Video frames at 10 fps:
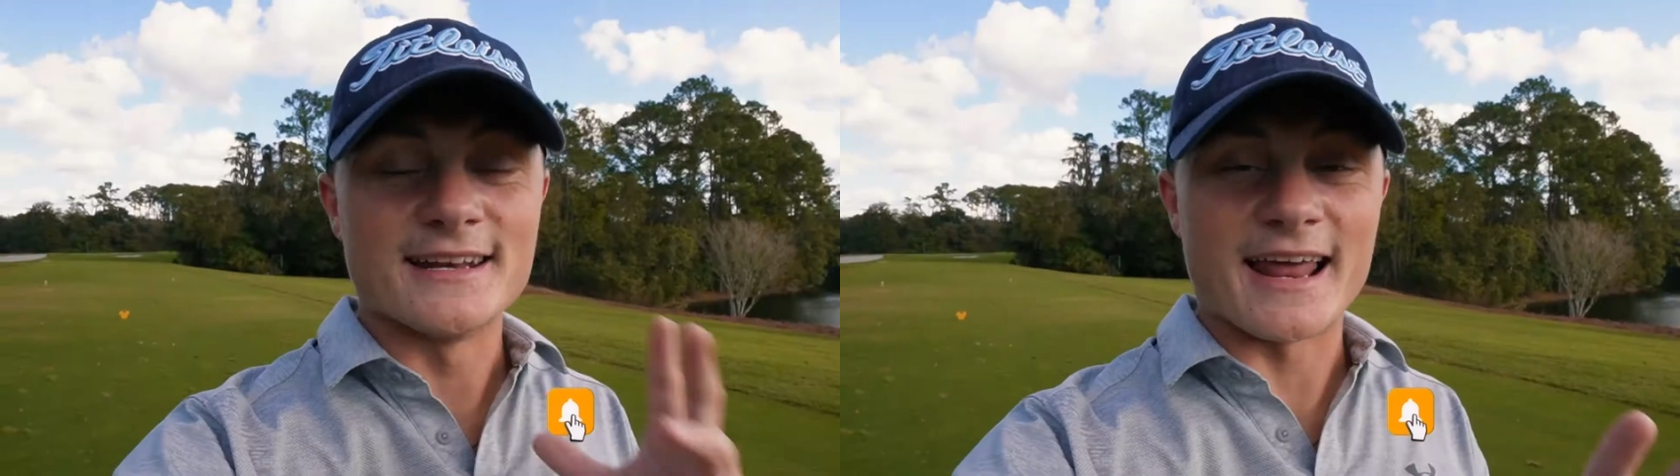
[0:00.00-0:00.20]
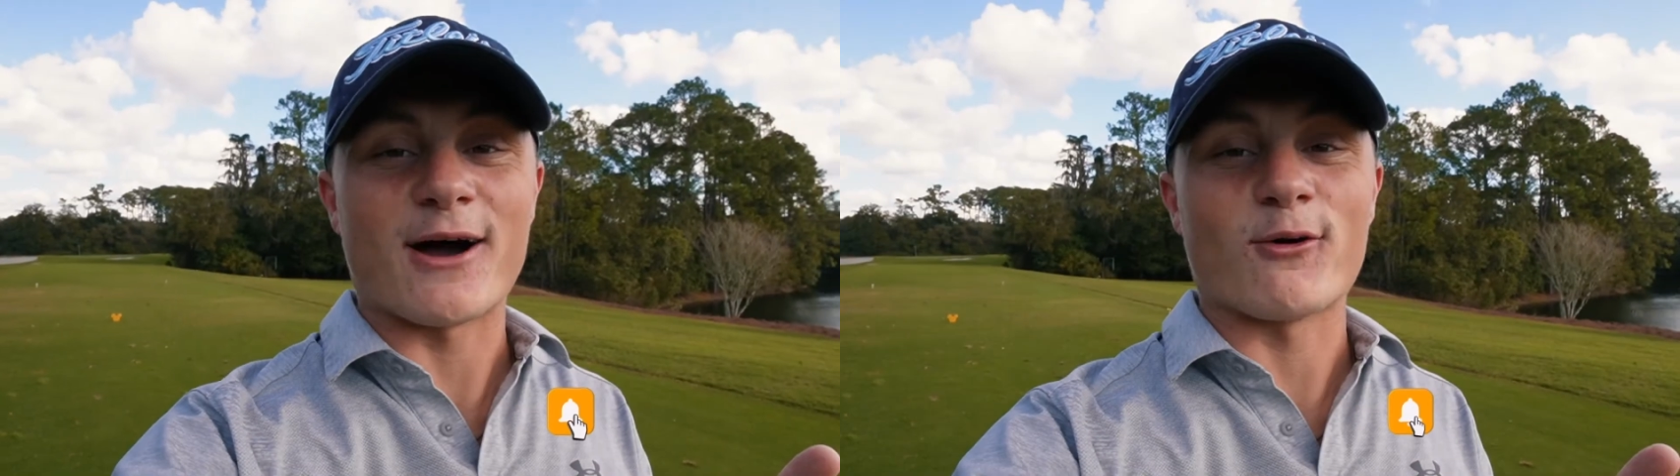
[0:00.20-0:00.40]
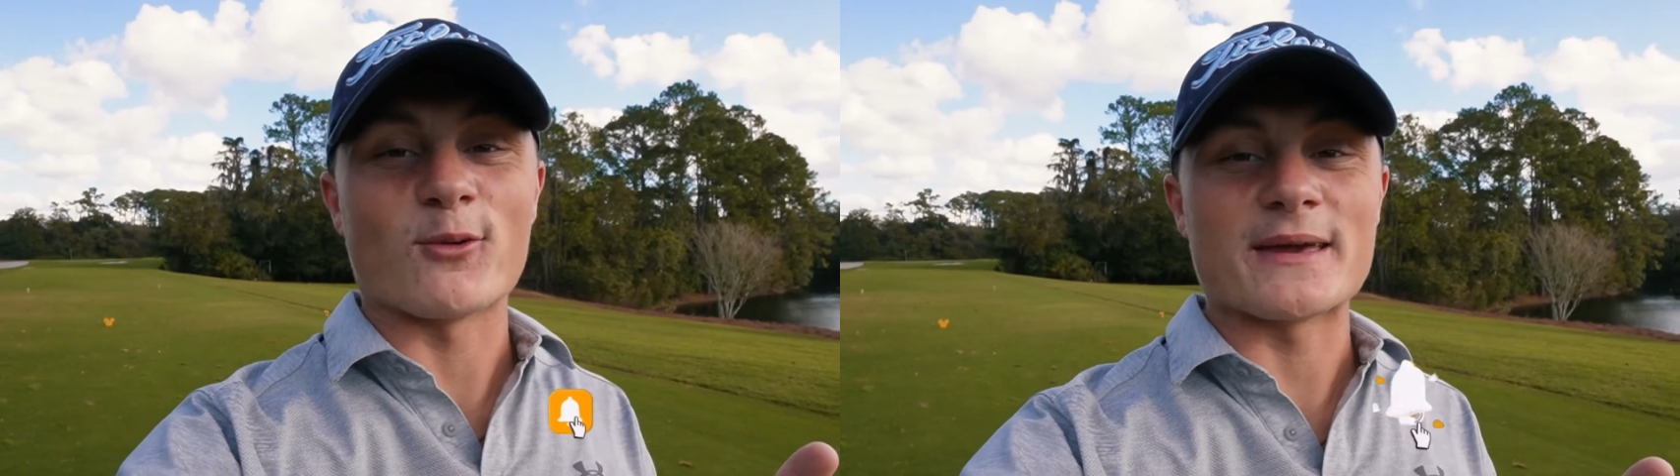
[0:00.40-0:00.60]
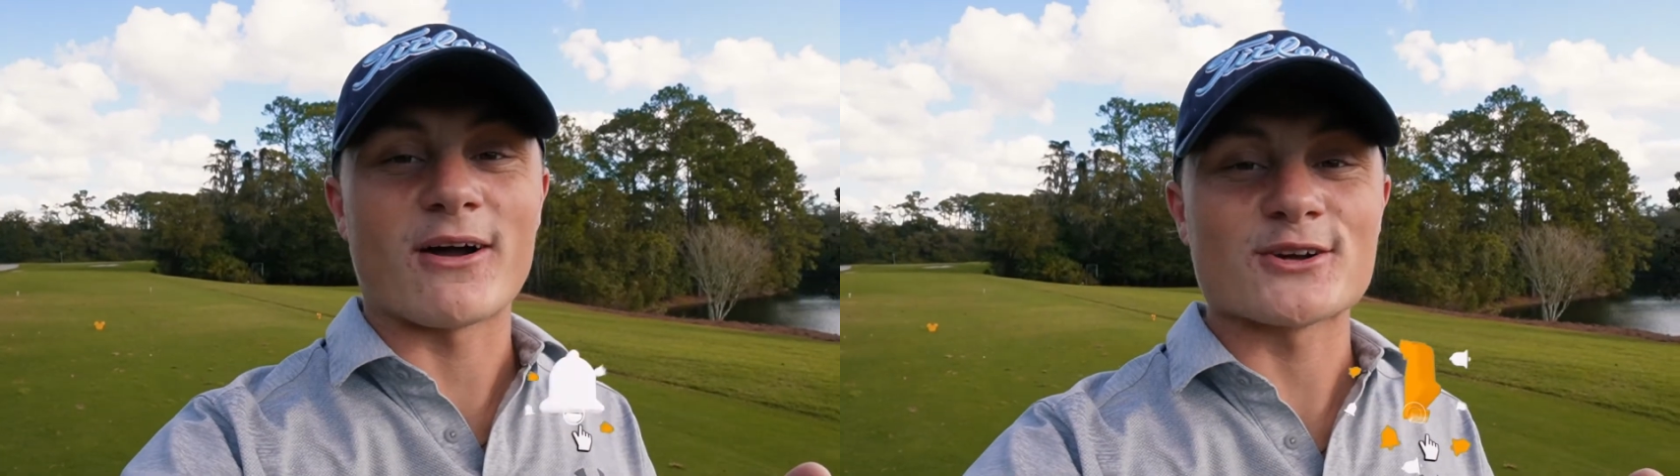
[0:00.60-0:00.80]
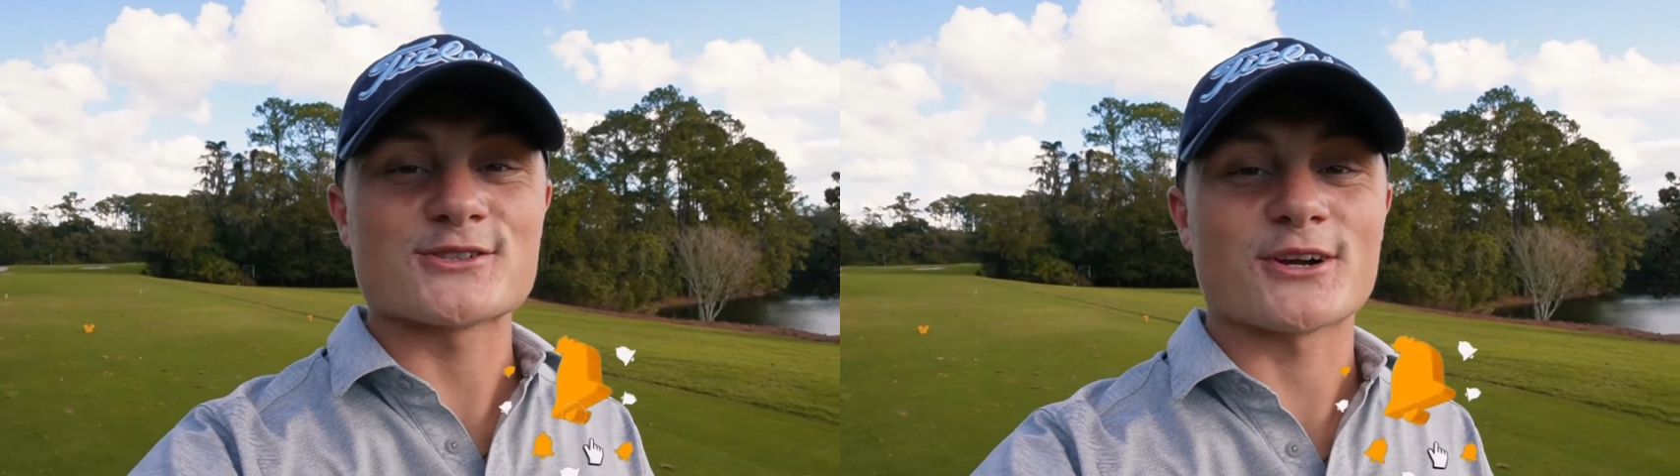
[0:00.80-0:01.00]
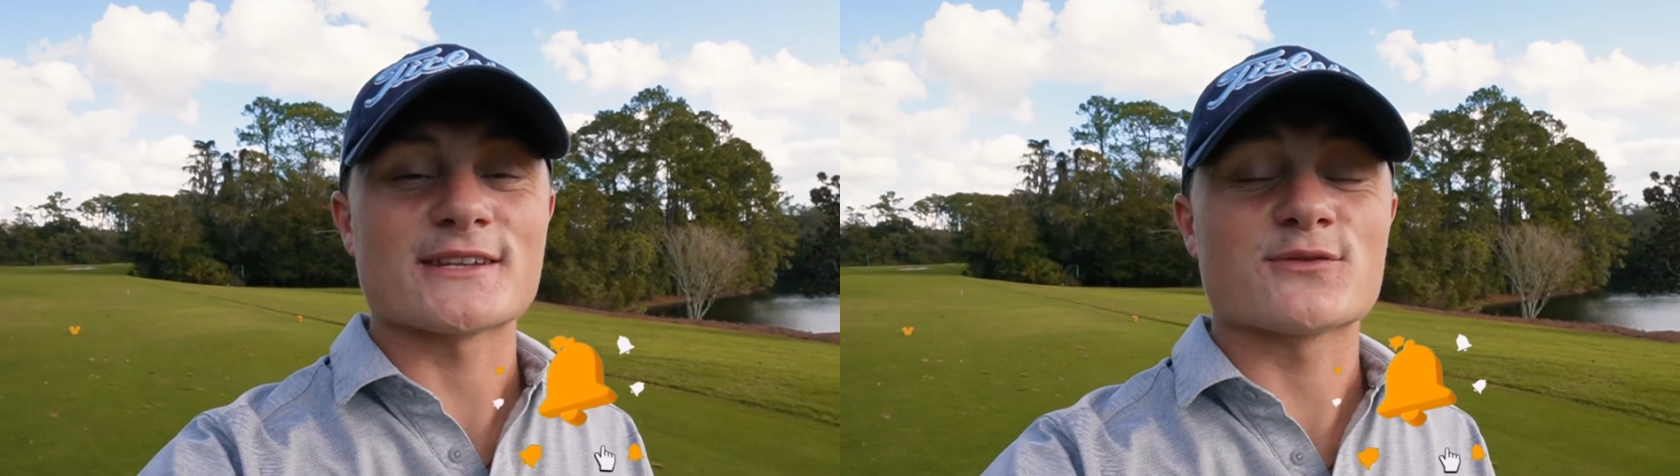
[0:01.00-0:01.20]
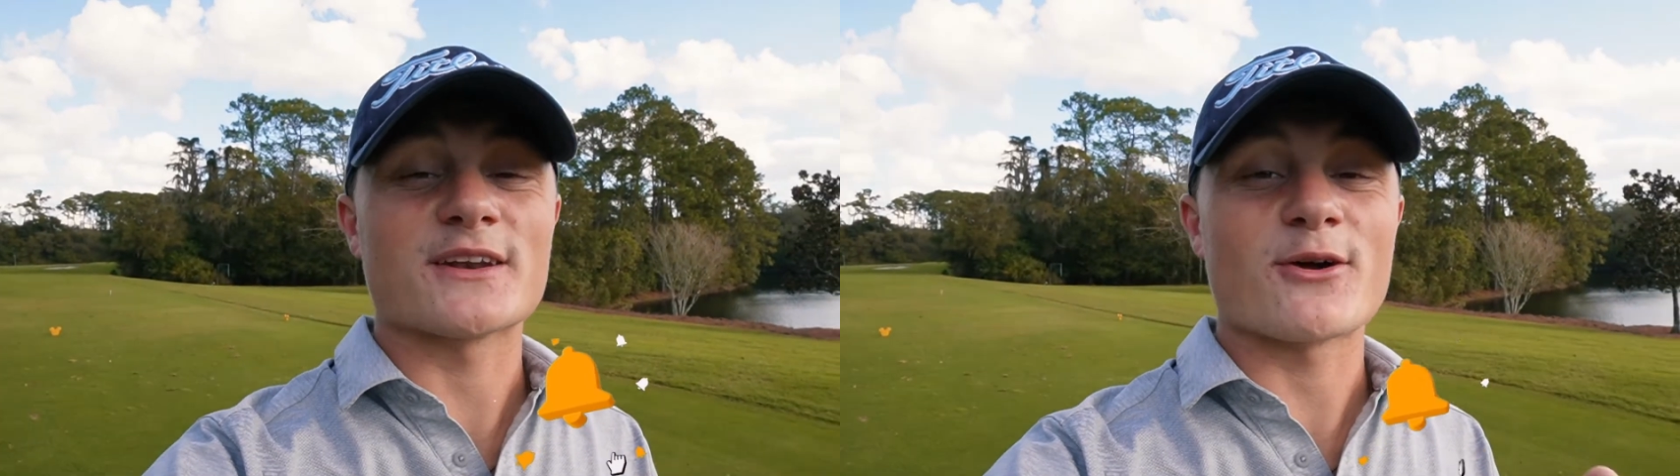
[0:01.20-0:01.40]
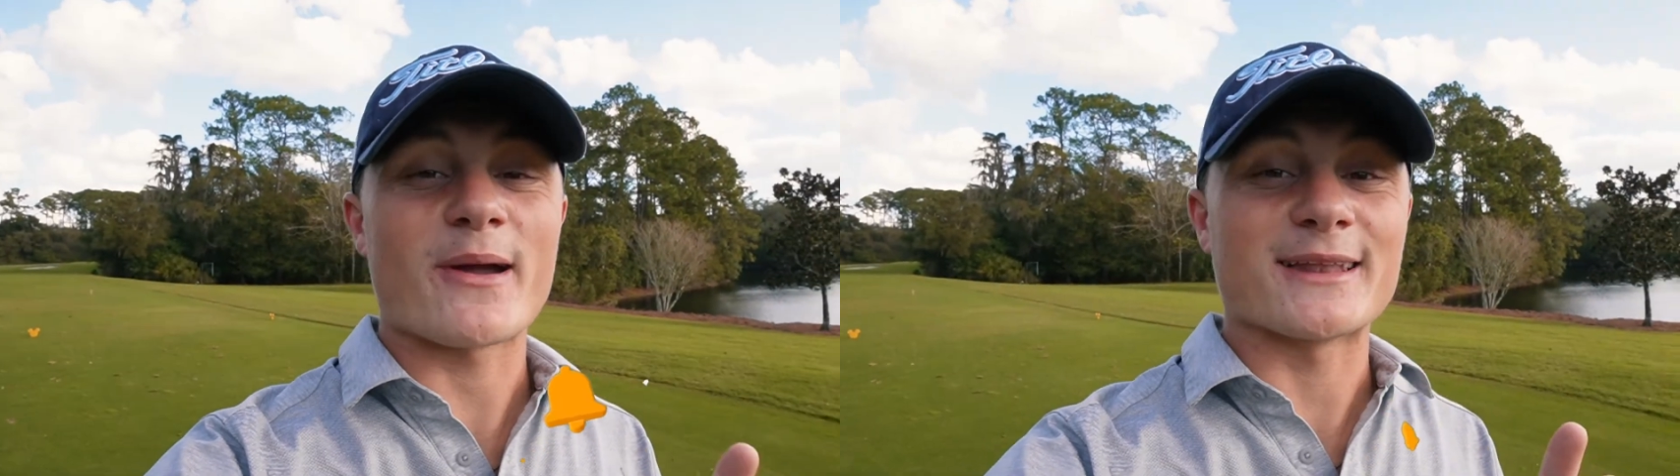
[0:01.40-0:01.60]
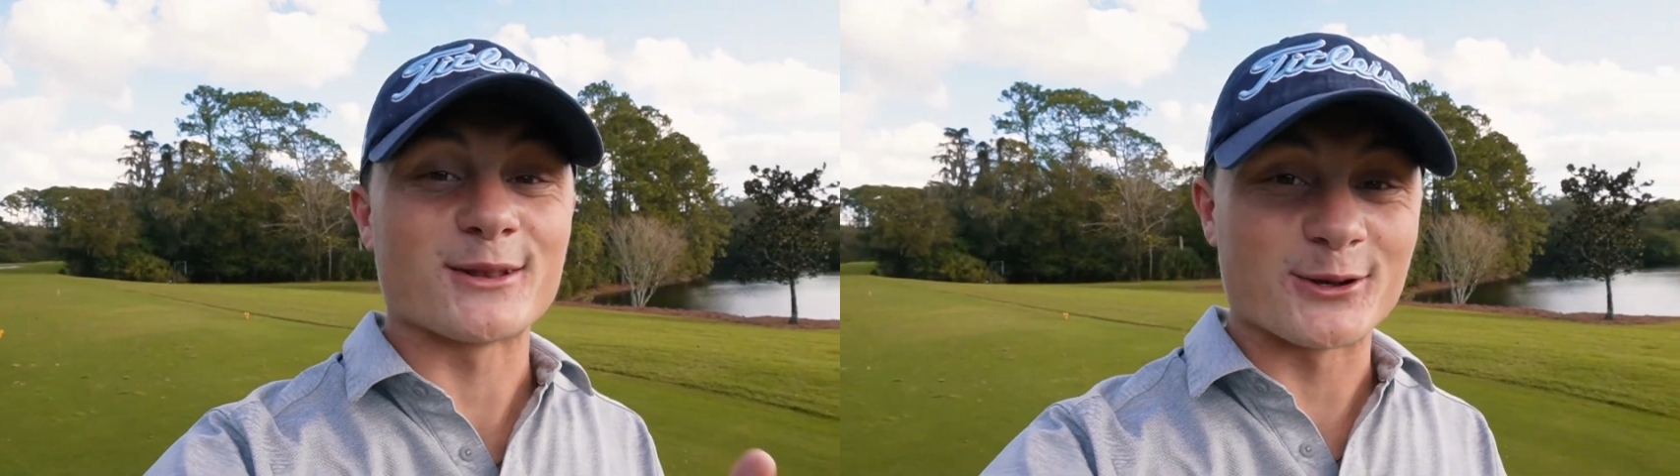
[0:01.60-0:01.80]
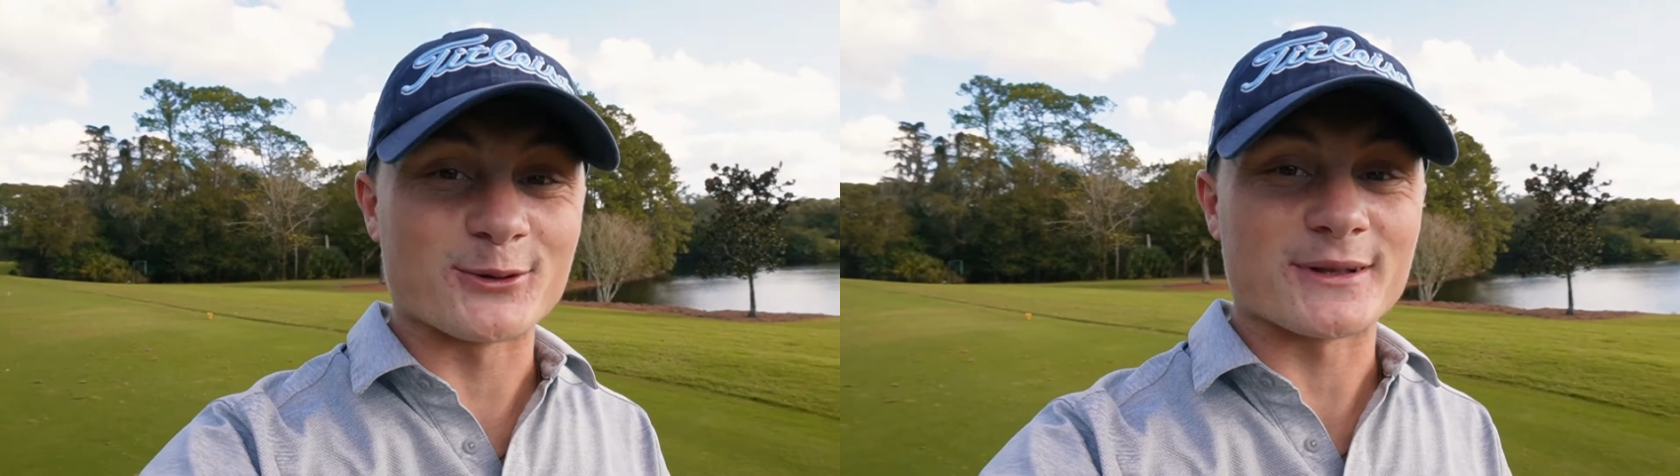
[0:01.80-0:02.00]
Now, we are starting this video a
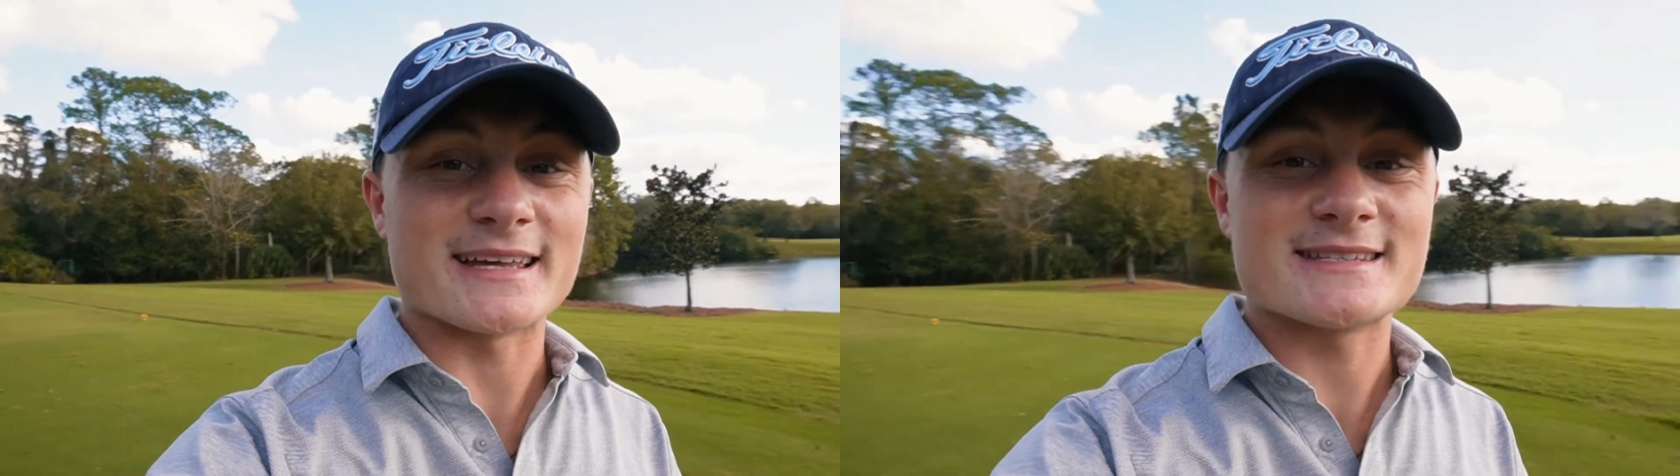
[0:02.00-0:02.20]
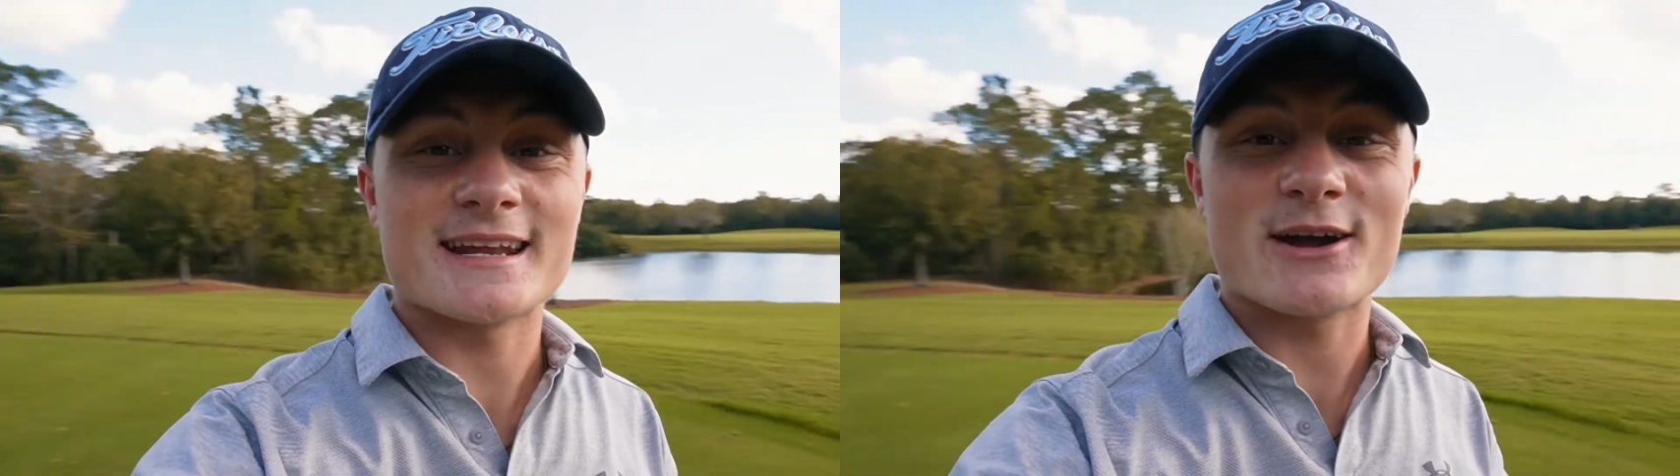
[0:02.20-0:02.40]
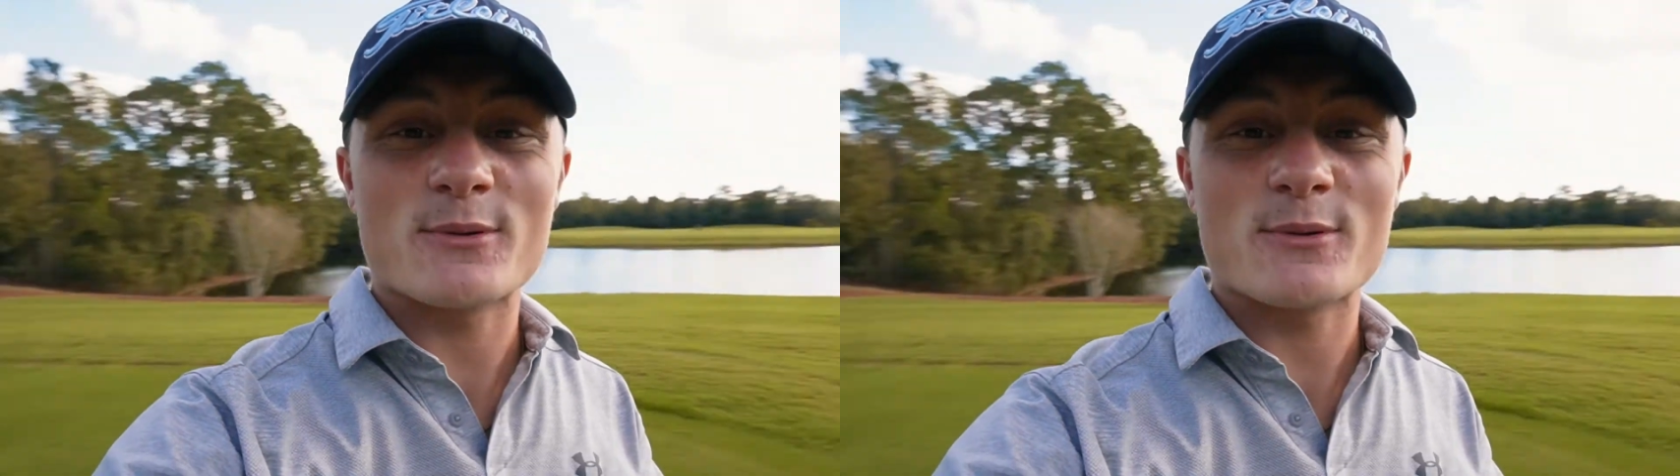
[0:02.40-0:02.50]
little late today.